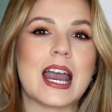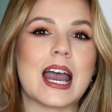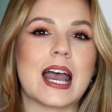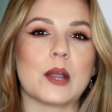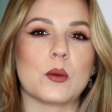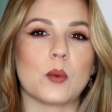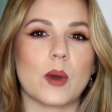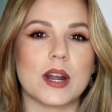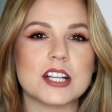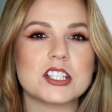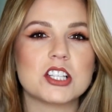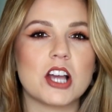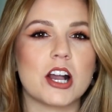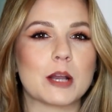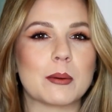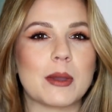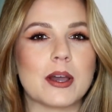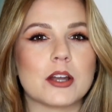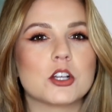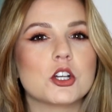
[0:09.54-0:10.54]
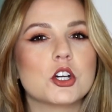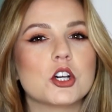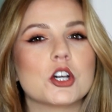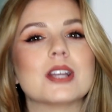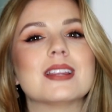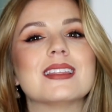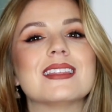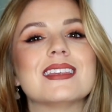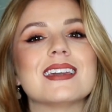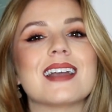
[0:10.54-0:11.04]
I wanna talk about,
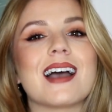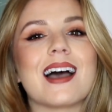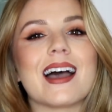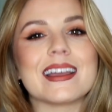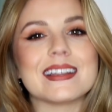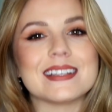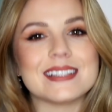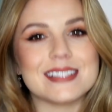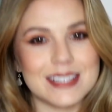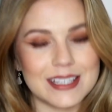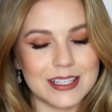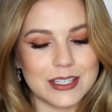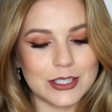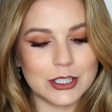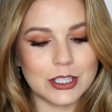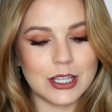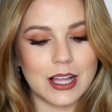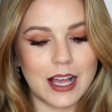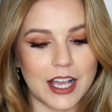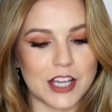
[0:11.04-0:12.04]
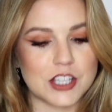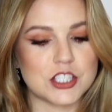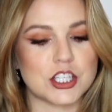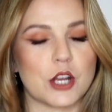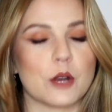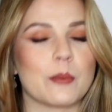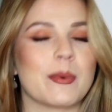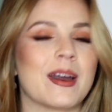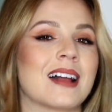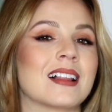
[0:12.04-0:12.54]
could the ideal
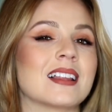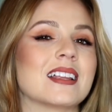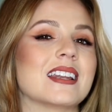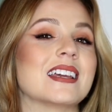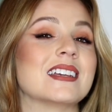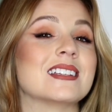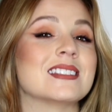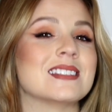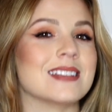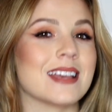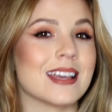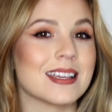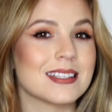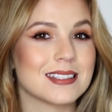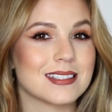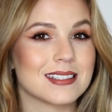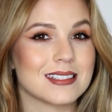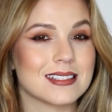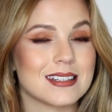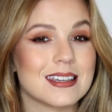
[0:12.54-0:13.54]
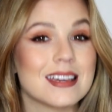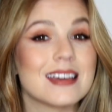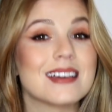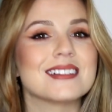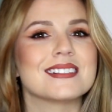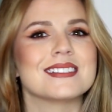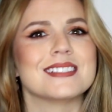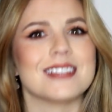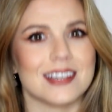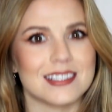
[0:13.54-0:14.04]
eyeshadow palette exist?
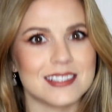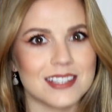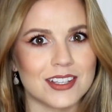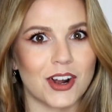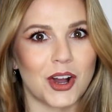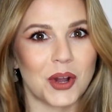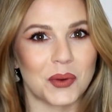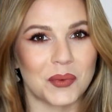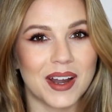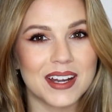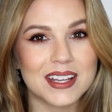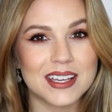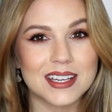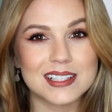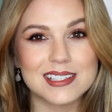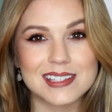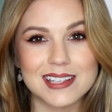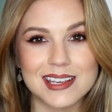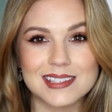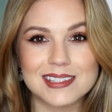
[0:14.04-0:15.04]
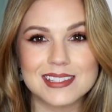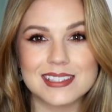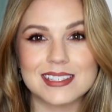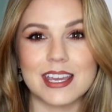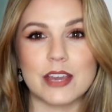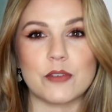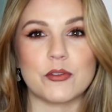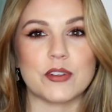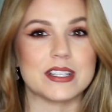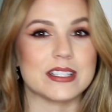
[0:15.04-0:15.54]
Does it already exist?
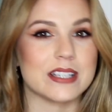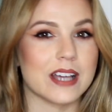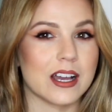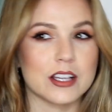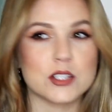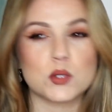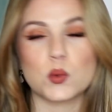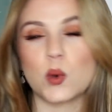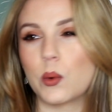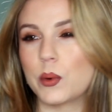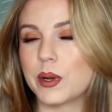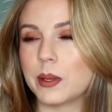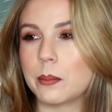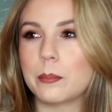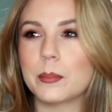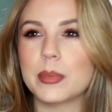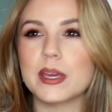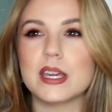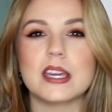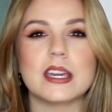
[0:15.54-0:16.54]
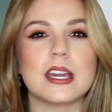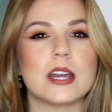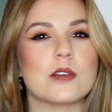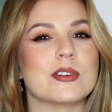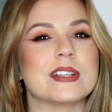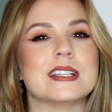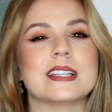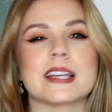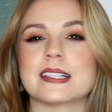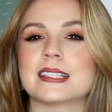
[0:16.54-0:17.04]
If it does, what would it be? If
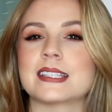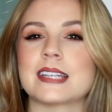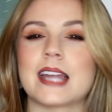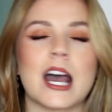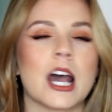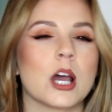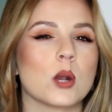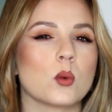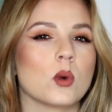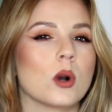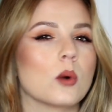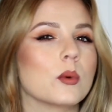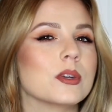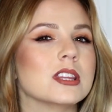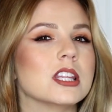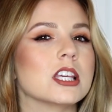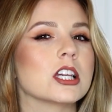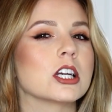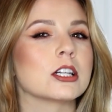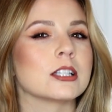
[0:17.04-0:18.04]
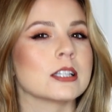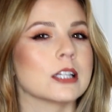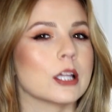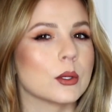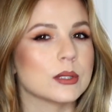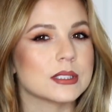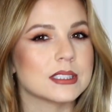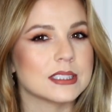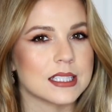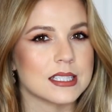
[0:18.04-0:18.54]
it does not, what would the
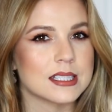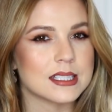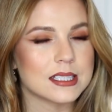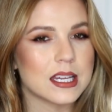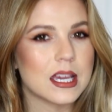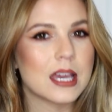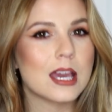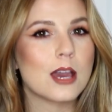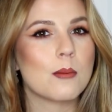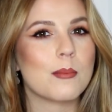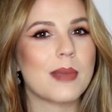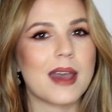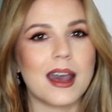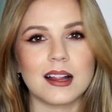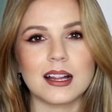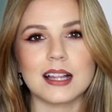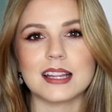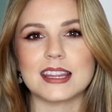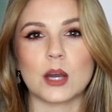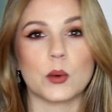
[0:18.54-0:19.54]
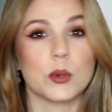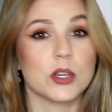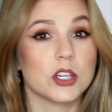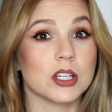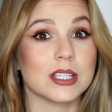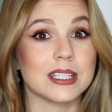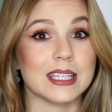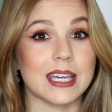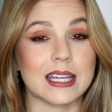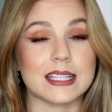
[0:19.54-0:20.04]
closest palette that we
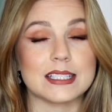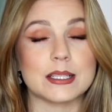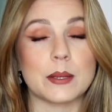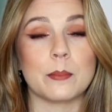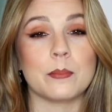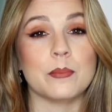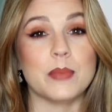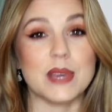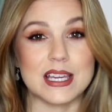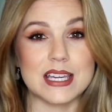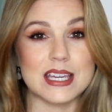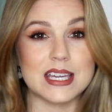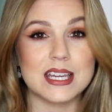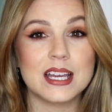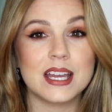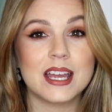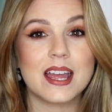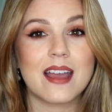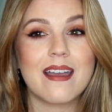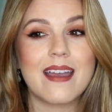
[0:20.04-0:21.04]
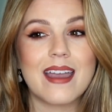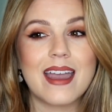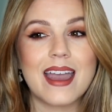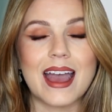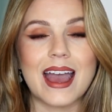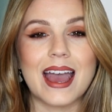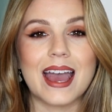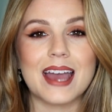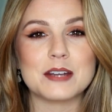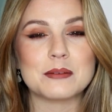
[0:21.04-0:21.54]
could get be?
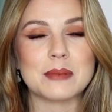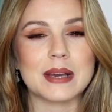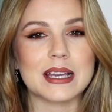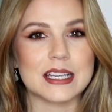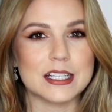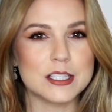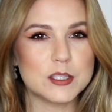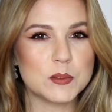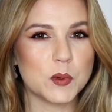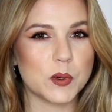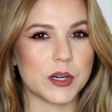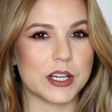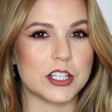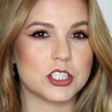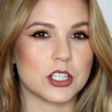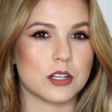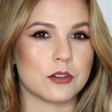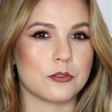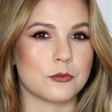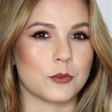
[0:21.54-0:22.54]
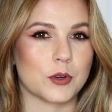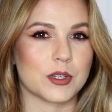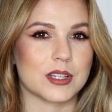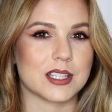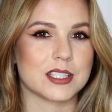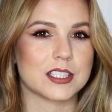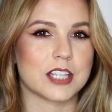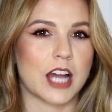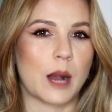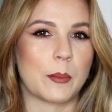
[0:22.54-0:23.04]
And my inspiration for
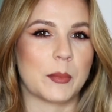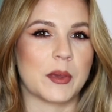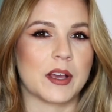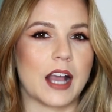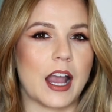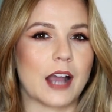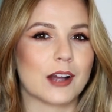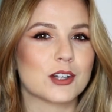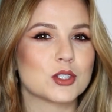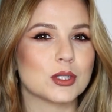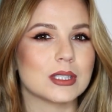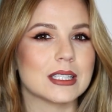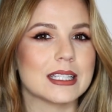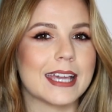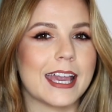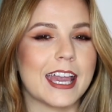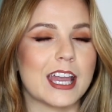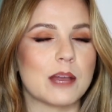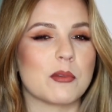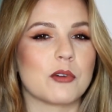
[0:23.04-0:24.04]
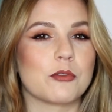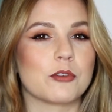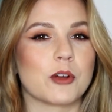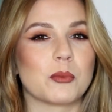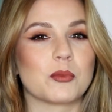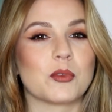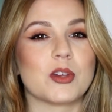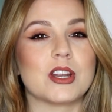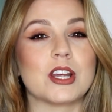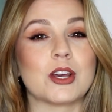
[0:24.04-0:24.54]
this topic actually came
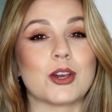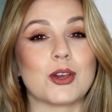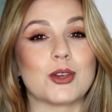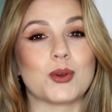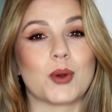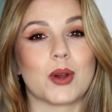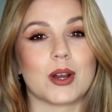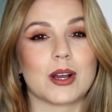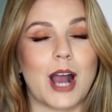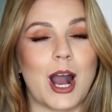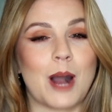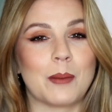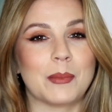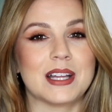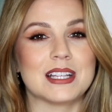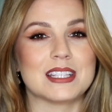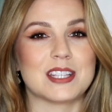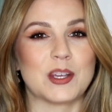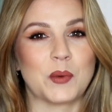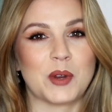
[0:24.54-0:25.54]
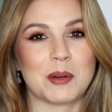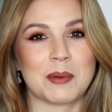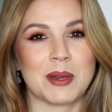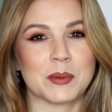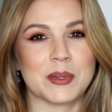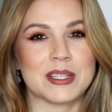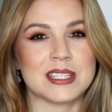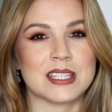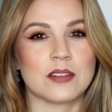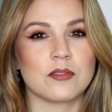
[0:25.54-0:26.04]
from reading your comments in one of my
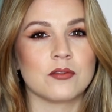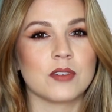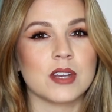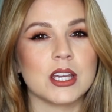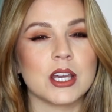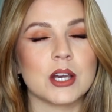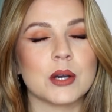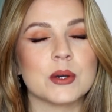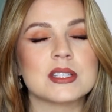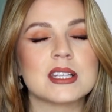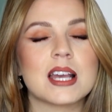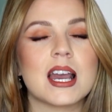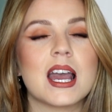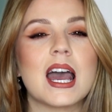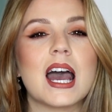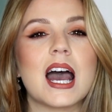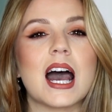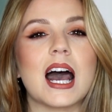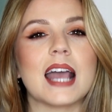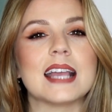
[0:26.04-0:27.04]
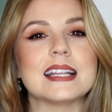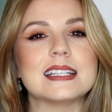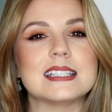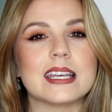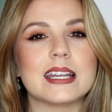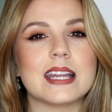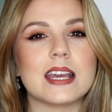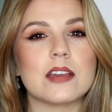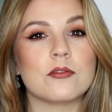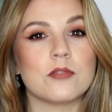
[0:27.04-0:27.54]
recent videos. I
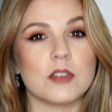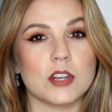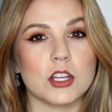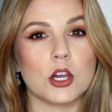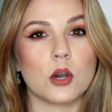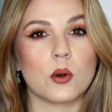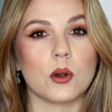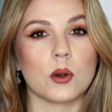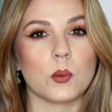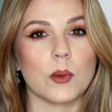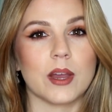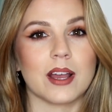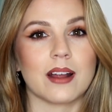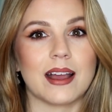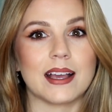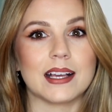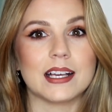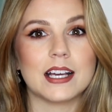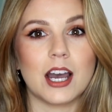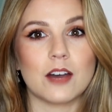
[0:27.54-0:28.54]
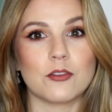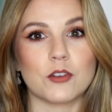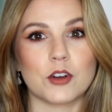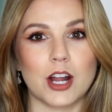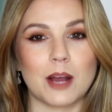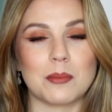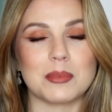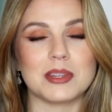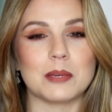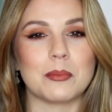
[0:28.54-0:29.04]
did a video where I covered
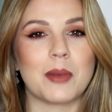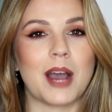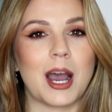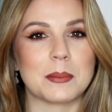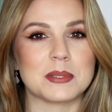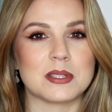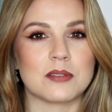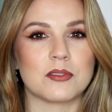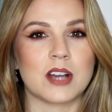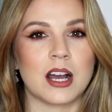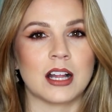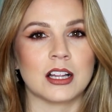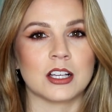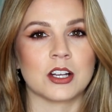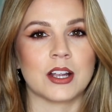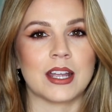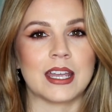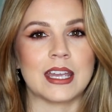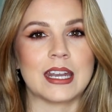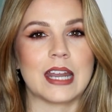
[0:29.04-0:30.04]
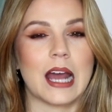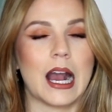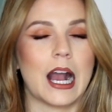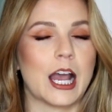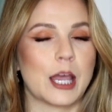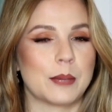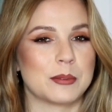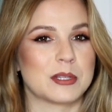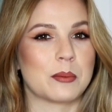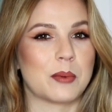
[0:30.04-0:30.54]
up the pops of color in
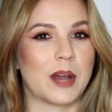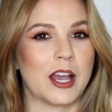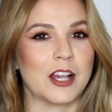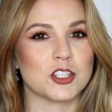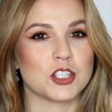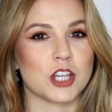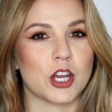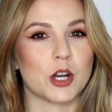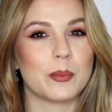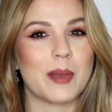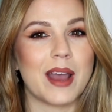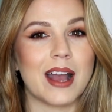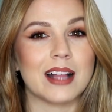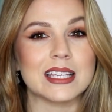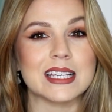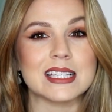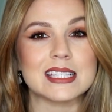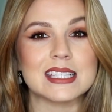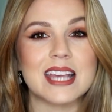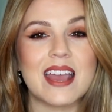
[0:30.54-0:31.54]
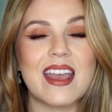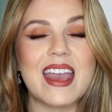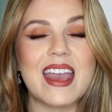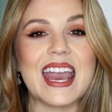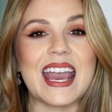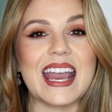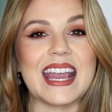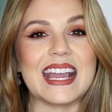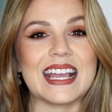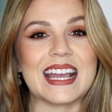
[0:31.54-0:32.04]
hyped up eyeshadow palettes,
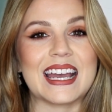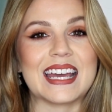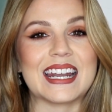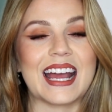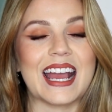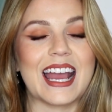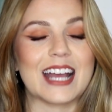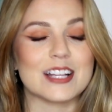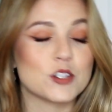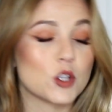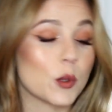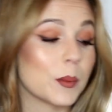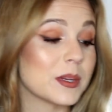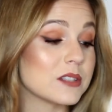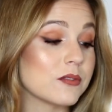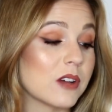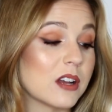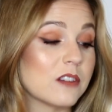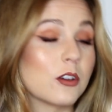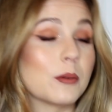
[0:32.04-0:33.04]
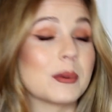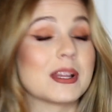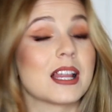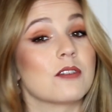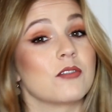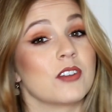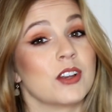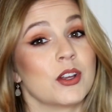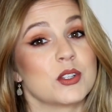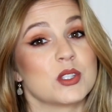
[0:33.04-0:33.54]
and I had so much fun filming
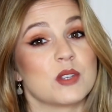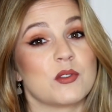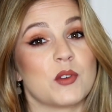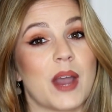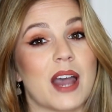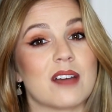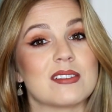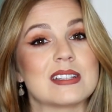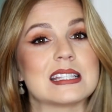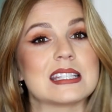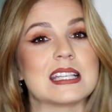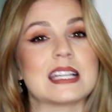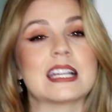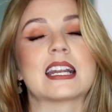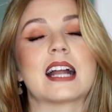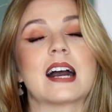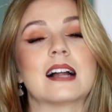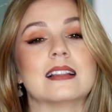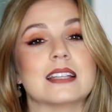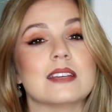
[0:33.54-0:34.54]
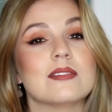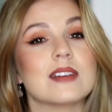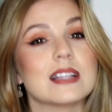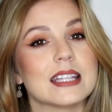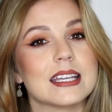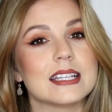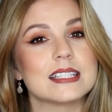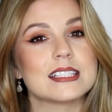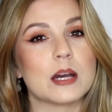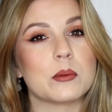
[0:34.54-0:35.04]
that video, so if you haven't seen it, I'll leave it
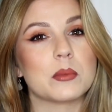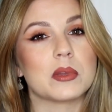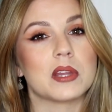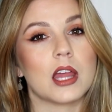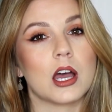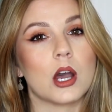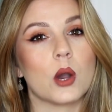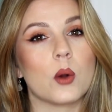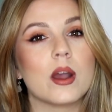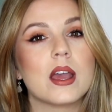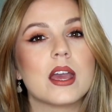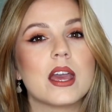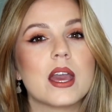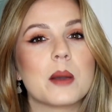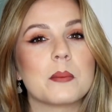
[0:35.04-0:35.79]
linked down below.